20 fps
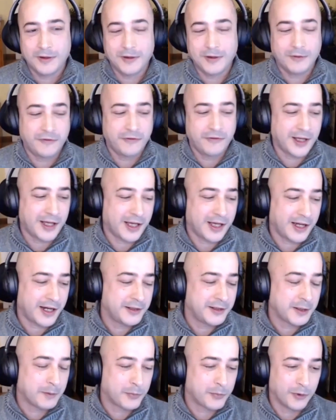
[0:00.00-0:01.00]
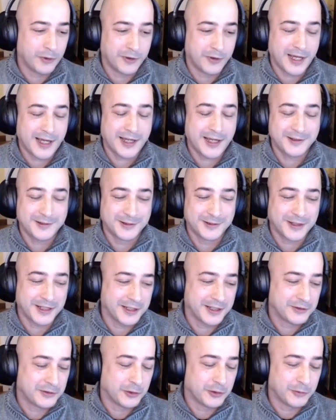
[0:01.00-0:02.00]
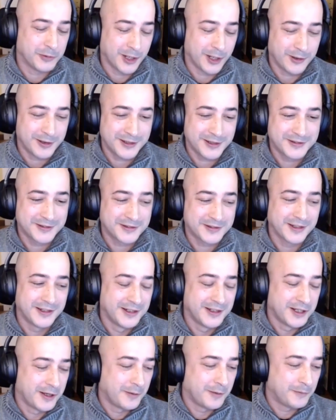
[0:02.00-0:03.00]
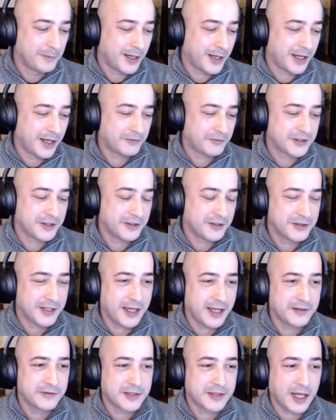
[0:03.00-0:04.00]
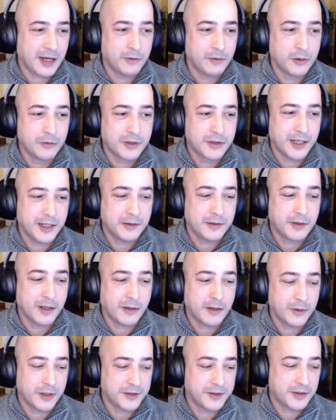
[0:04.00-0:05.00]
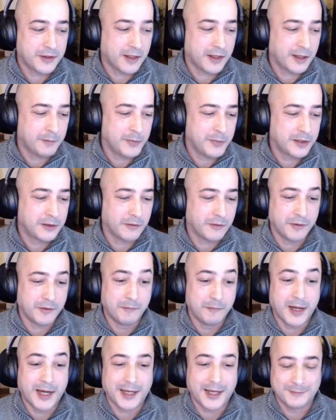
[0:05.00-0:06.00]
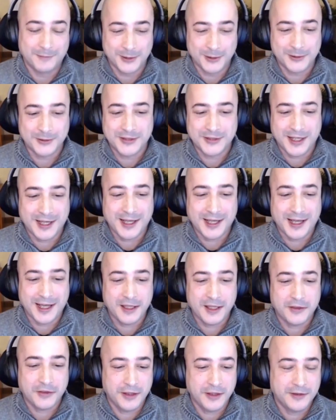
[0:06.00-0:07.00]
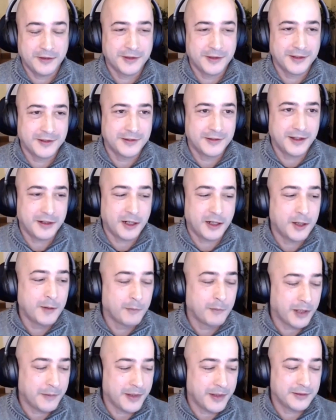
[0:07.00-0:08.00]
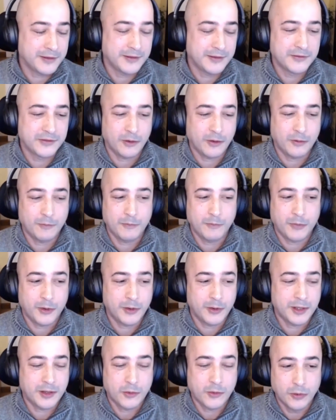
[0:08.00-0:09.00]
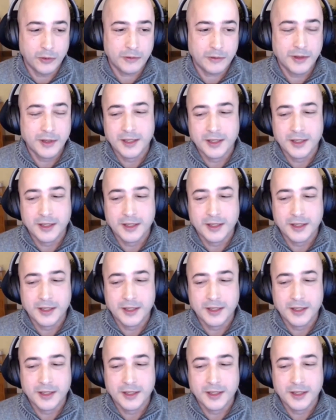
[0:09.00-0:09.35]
of a IDA Pro guy, okay, to be honest. But sometimes I look Ghidra with a bit of a buy, because I think that they're implementing some very cool